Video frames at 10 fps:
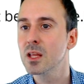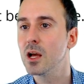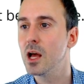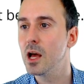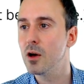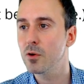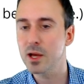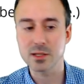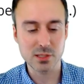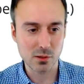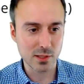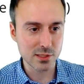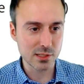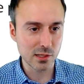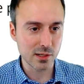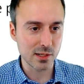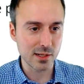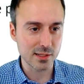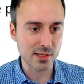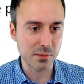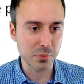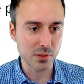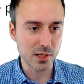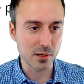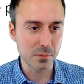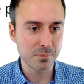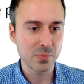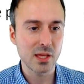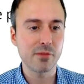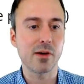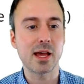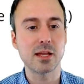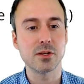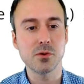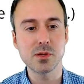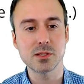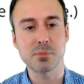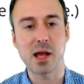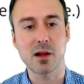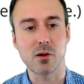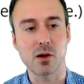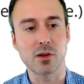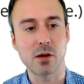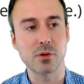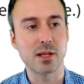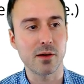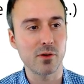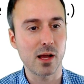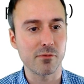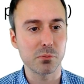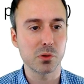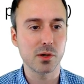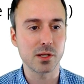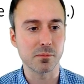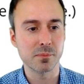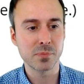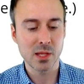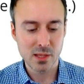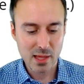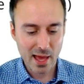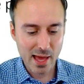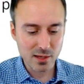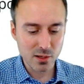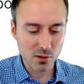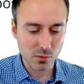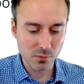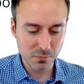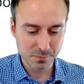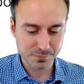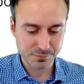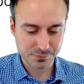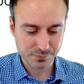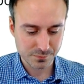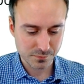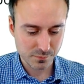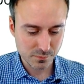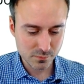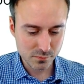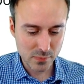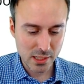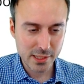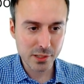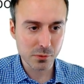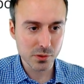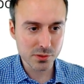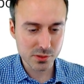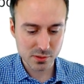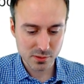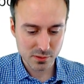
Uh, okay, so let's look at an example here. If I had known his background, I would never have employed him. Had known equals